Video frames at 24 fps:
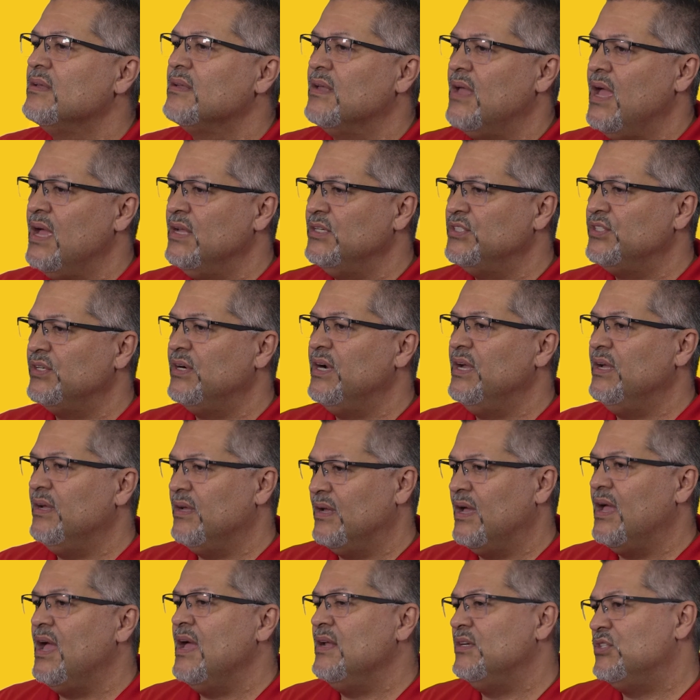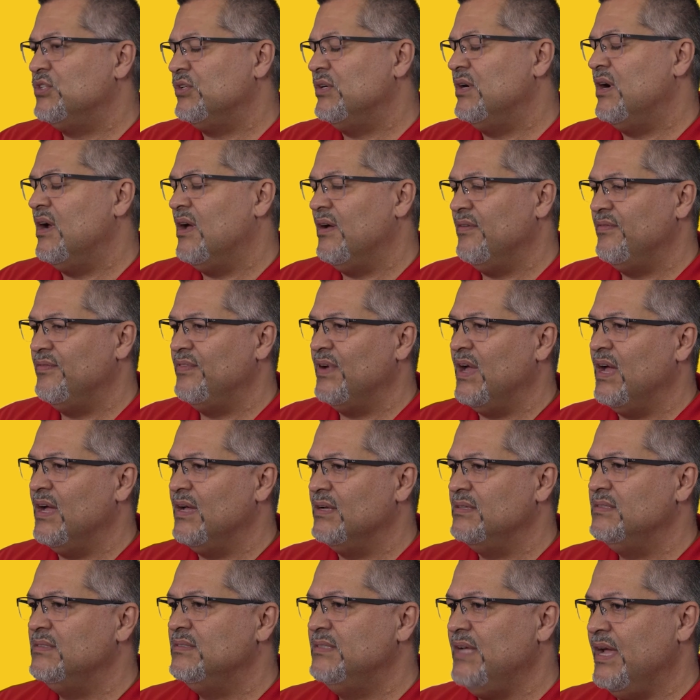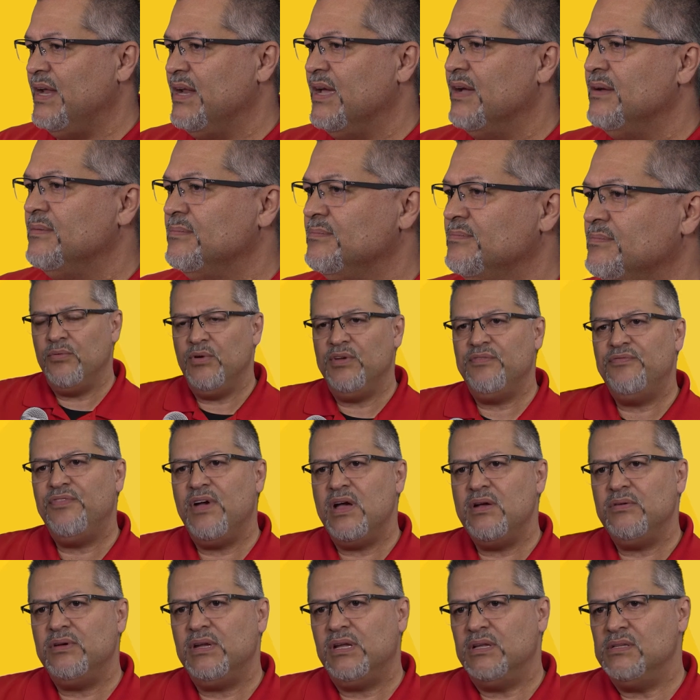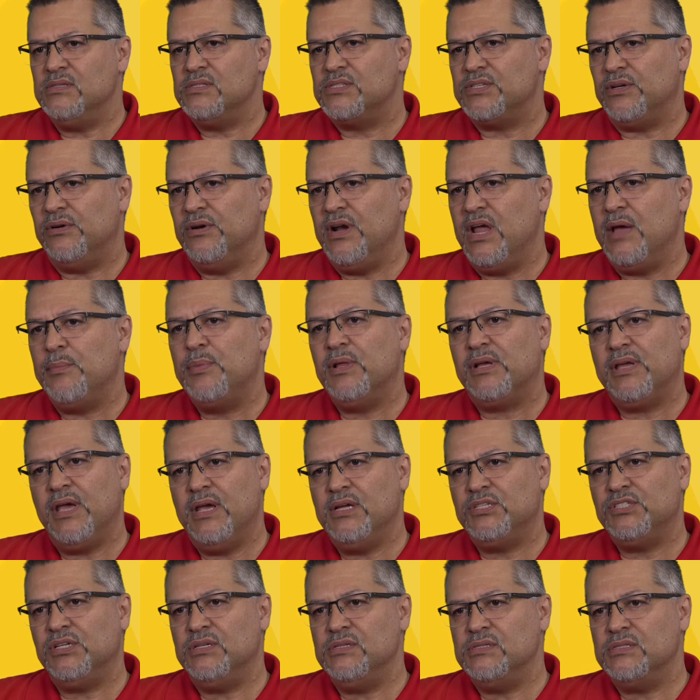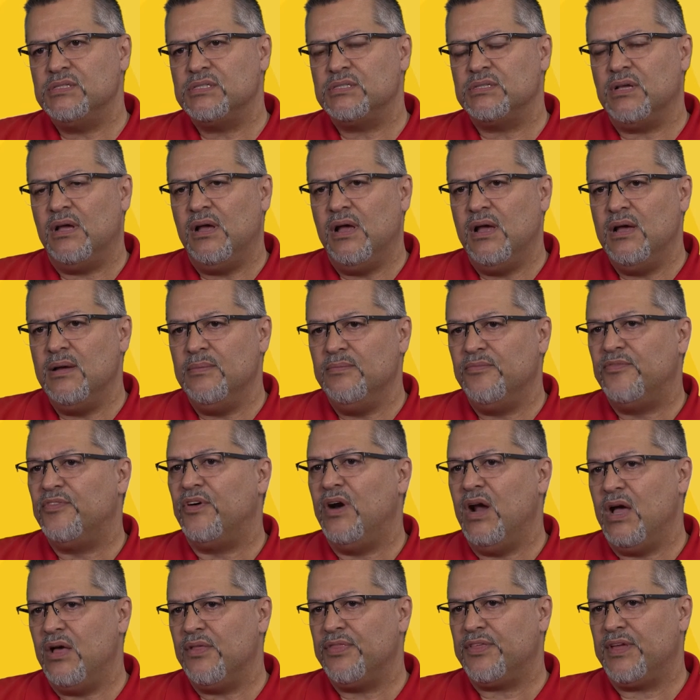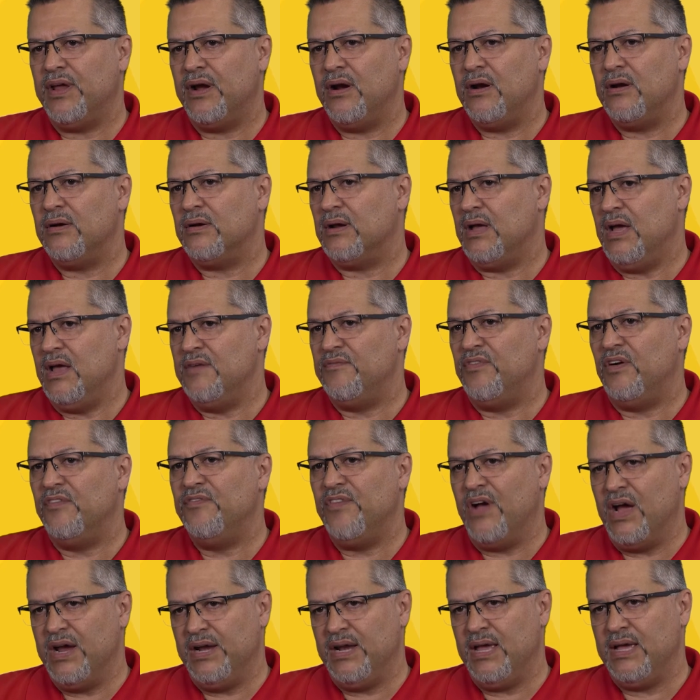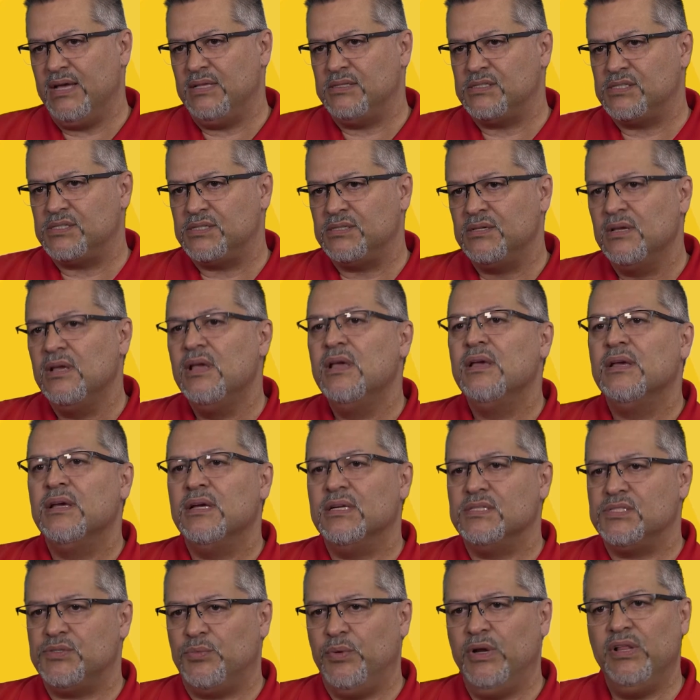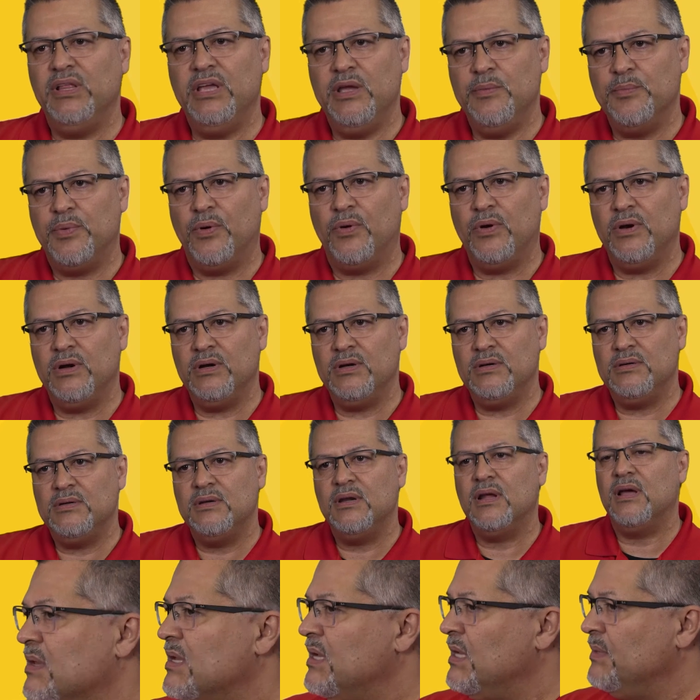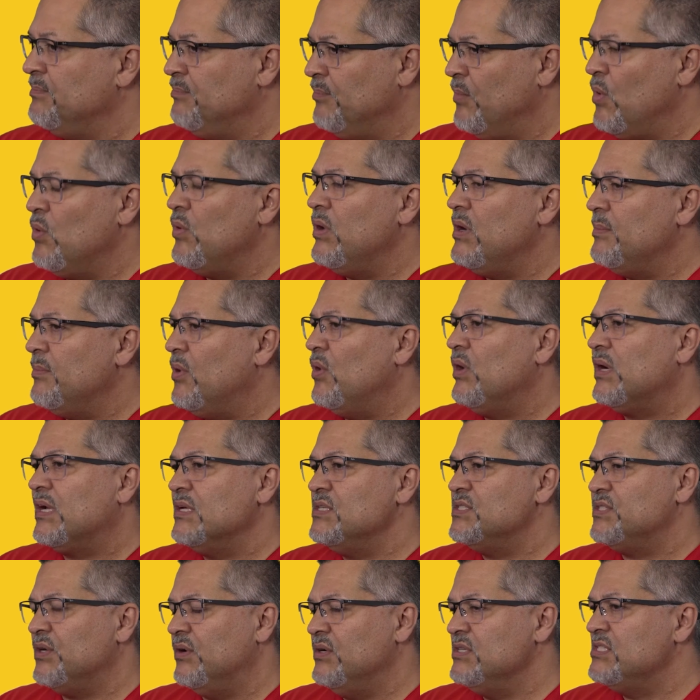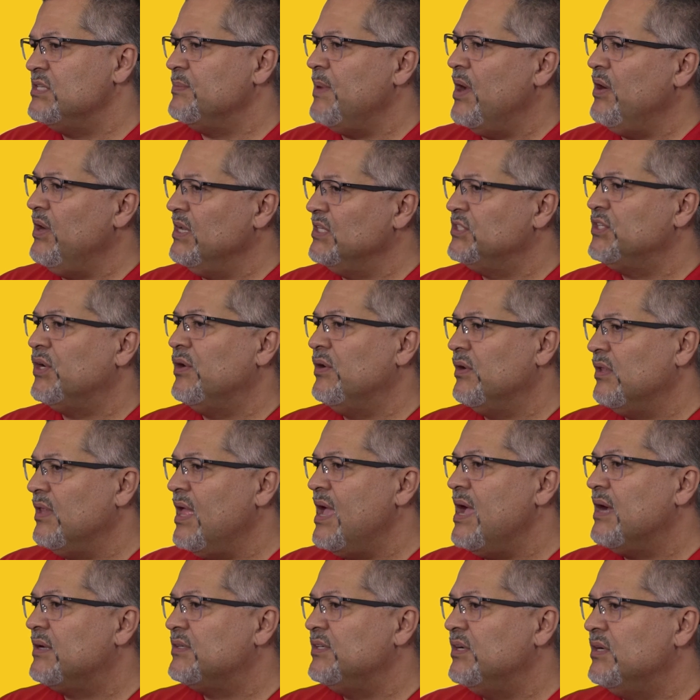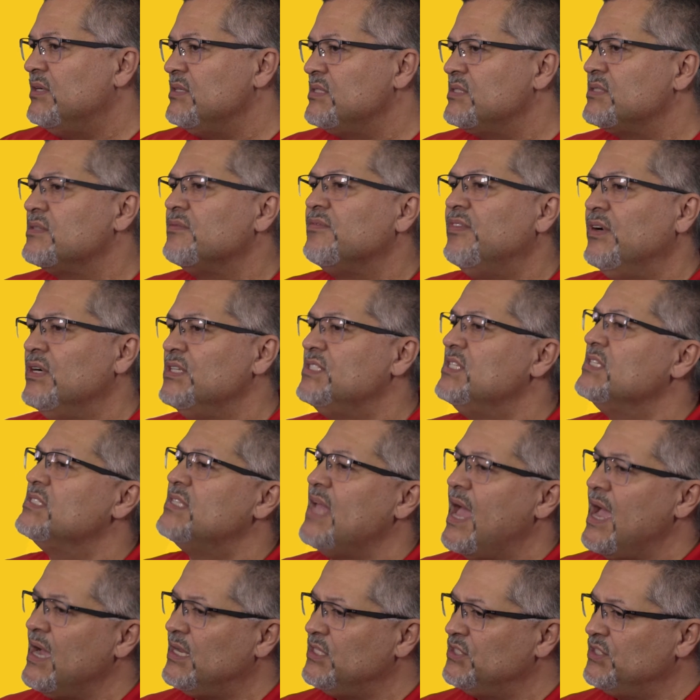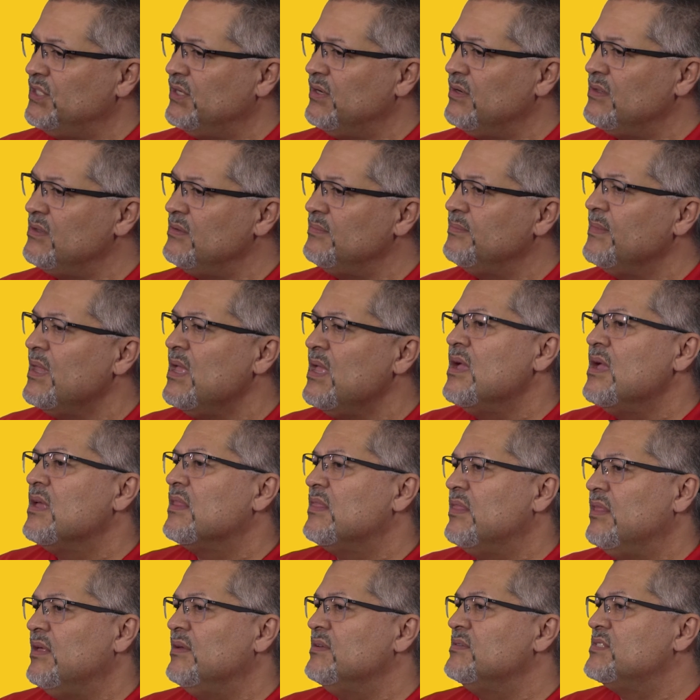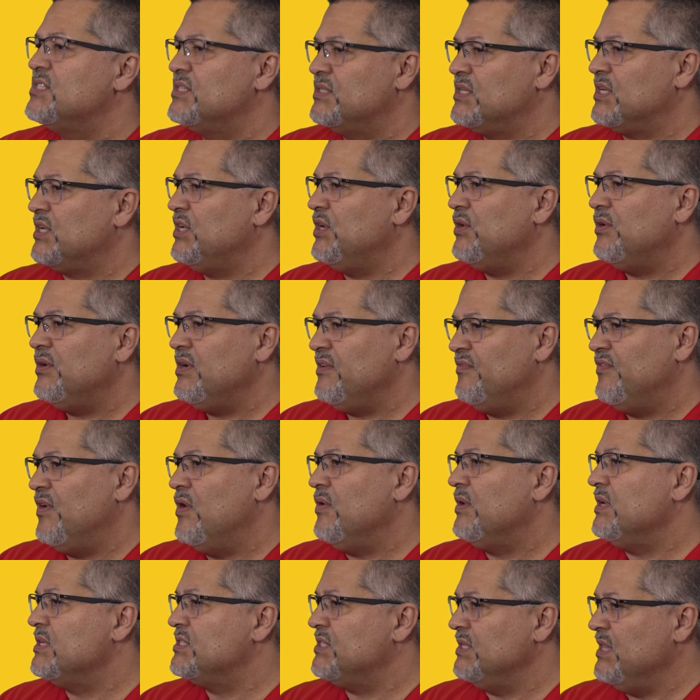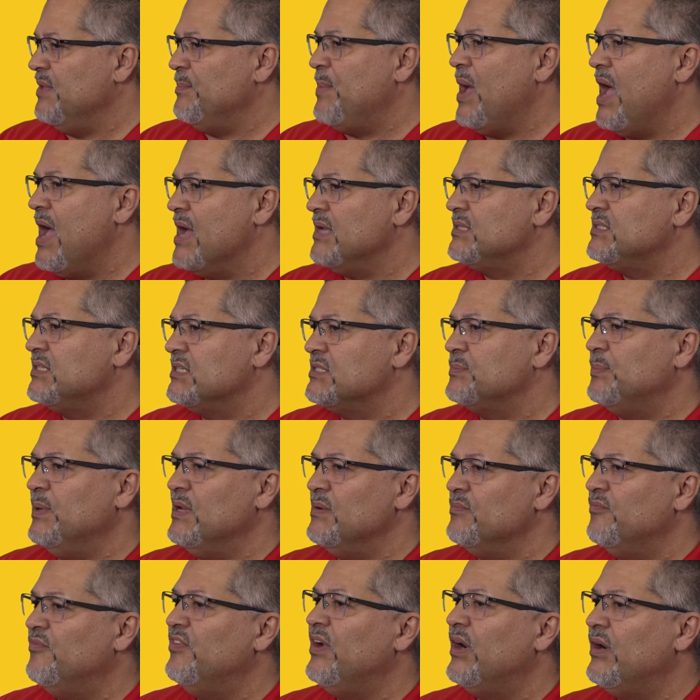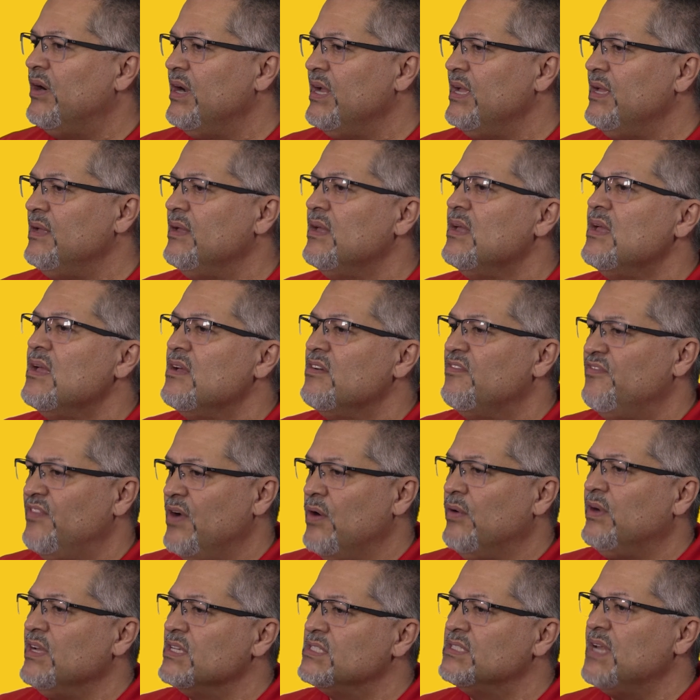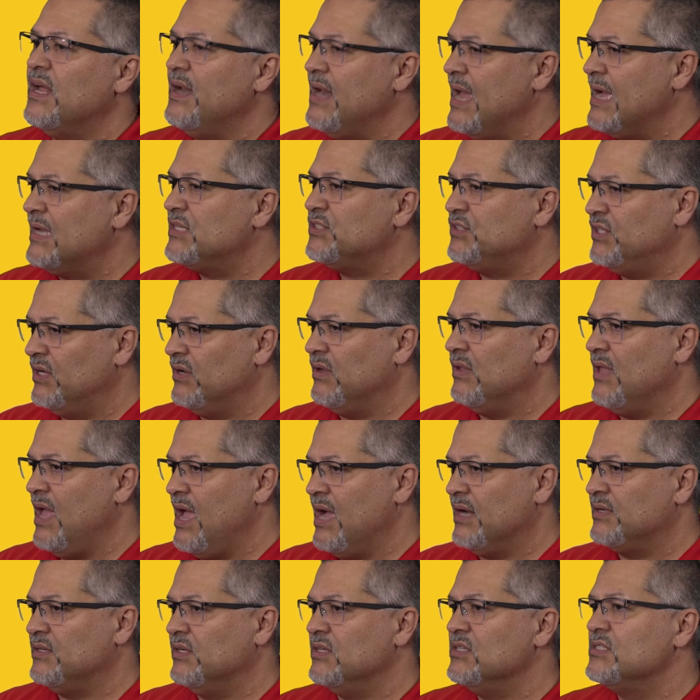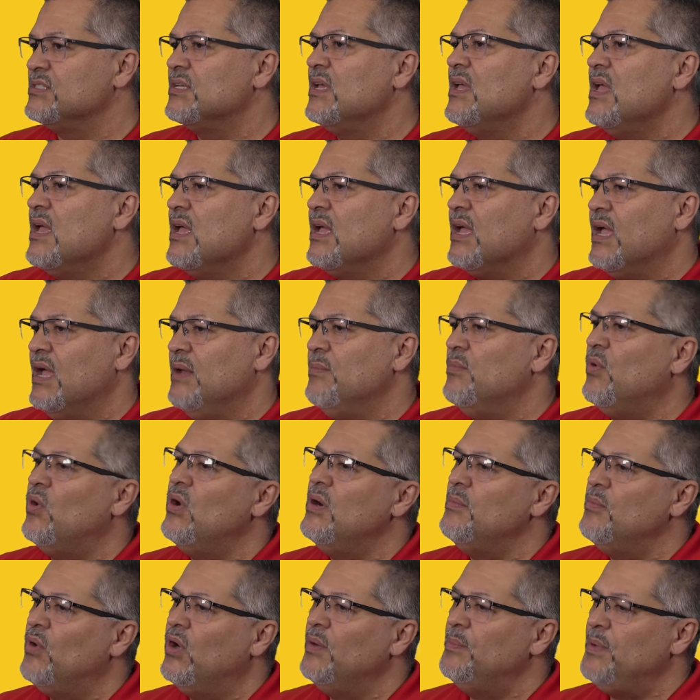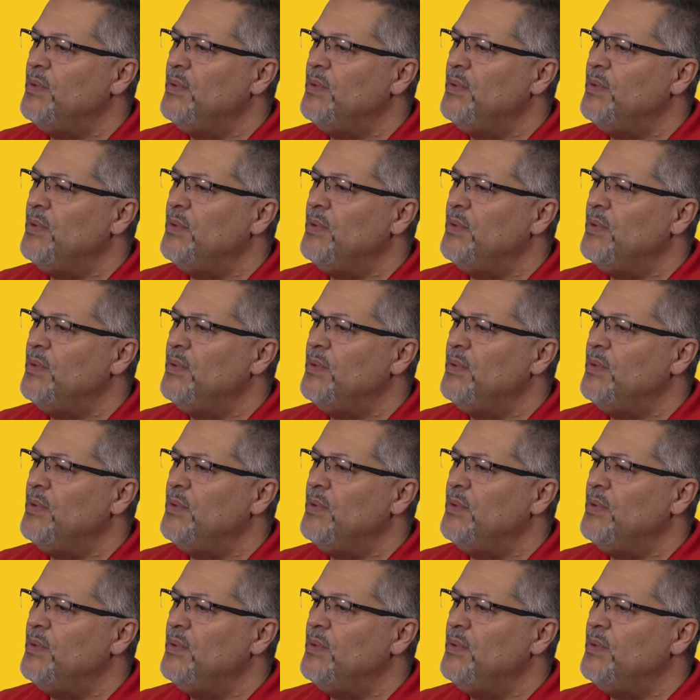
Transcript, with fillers: entry, enter of uh, data. We've found in certain applications um, for healthcare and for finance, it's really important. More and more concerns about internal actors versus external. The security focus in the past has been very focused on external actors, and more and more